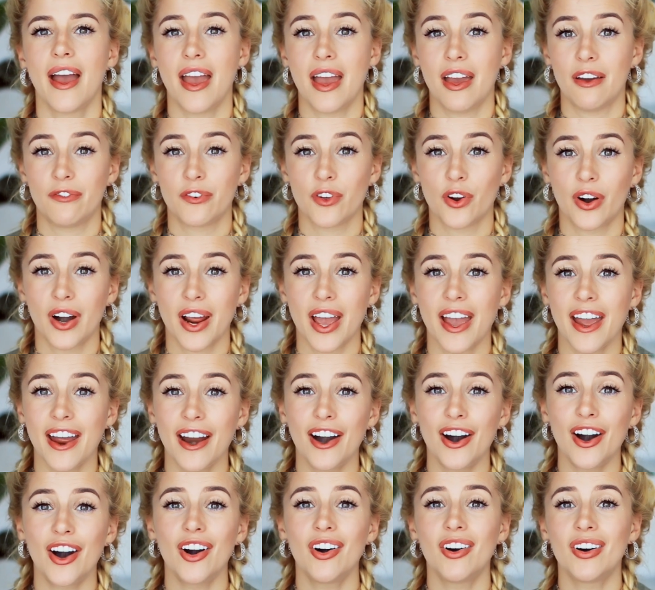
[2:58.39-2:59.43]
if your
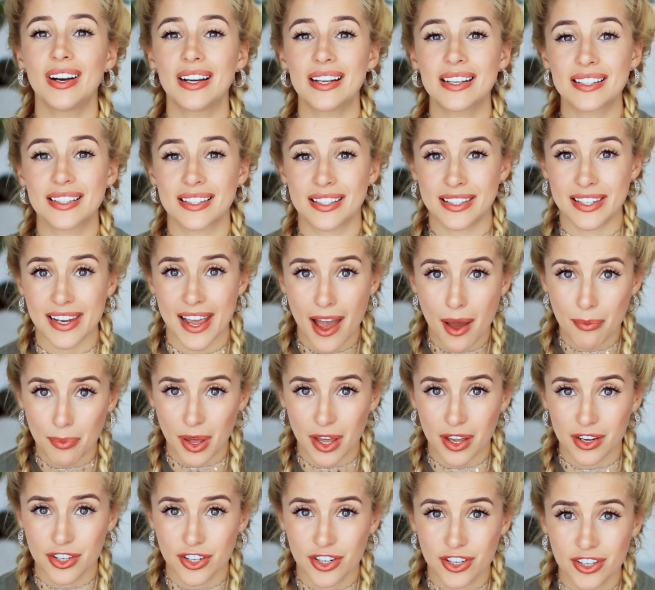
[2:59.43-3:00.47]
hair is
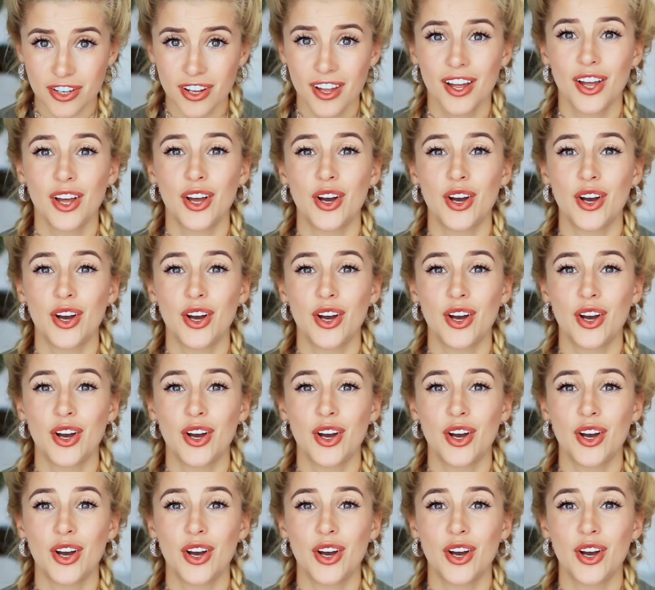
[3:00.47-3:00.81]
damaged,